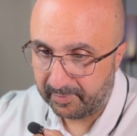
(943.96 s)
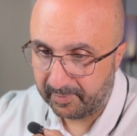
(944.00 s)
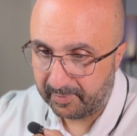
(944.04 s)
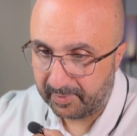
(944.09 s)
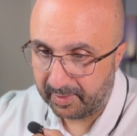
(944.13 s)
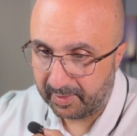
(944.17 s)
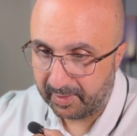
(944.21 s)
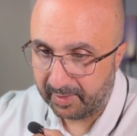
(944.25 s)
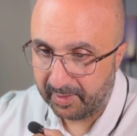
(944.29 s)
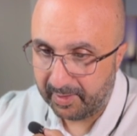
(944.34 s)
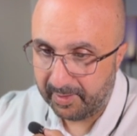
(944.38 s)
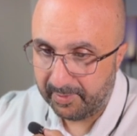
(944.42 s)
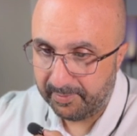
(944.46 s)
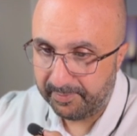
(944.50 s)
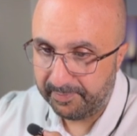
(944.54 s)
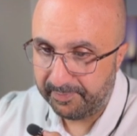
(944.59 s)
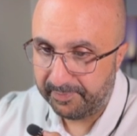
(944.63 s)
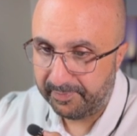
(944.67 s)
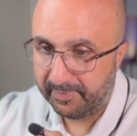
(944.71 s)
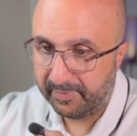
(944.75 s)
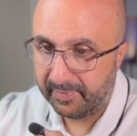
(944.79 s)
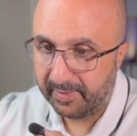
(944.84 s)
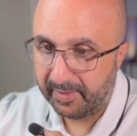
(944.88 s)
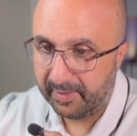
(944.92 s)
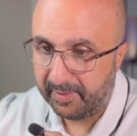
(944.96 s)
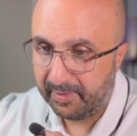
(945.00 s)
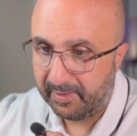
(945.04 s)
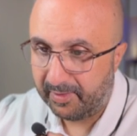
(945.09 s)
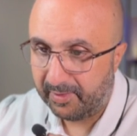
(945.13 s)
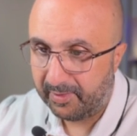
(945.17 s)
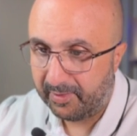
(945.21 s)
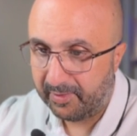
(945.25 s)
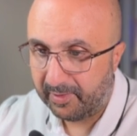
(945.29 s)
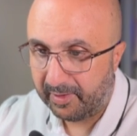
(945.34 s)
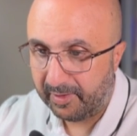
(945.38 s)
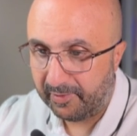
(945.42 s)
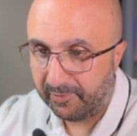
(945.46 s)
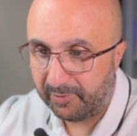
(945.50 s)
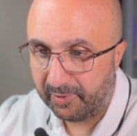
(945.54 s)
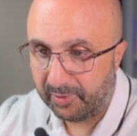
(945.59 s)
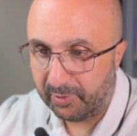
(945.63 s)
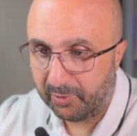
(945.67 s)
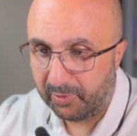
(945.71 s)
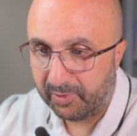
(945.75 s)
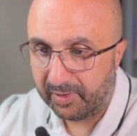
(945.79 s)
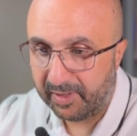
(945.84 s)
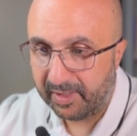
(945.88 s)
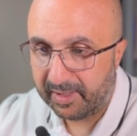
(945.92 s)
Okay, if we
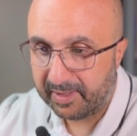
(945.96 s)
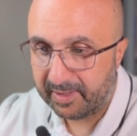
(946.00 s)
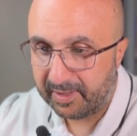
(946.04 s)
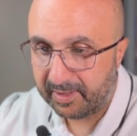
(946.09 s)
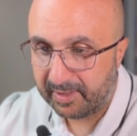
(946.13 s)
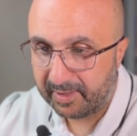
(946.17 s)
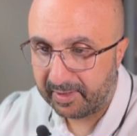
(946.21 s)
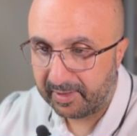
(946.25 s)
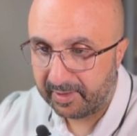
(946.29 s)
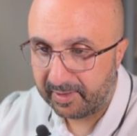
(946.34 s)
do this,